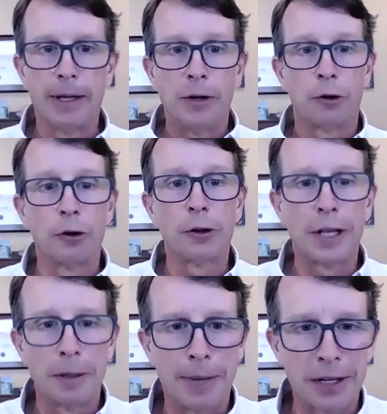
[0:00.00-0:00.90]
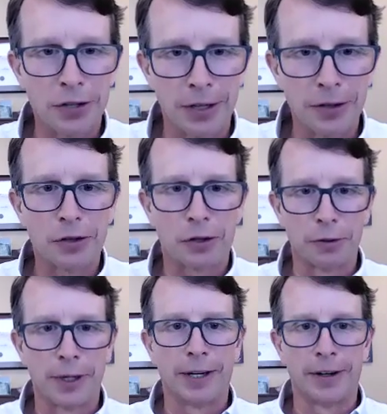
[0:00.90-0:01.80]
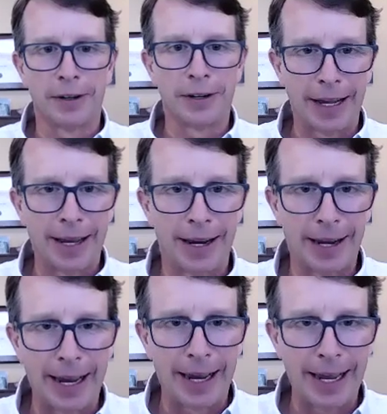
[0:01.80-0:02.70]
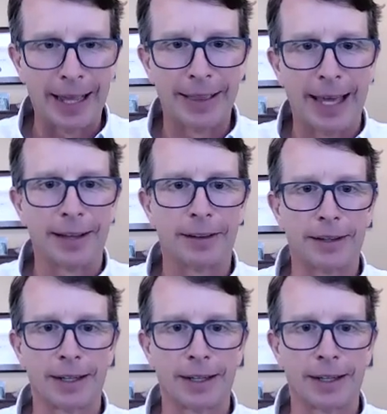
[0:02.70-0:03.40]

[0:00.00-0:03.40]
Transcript: Early in my son's career, I had that.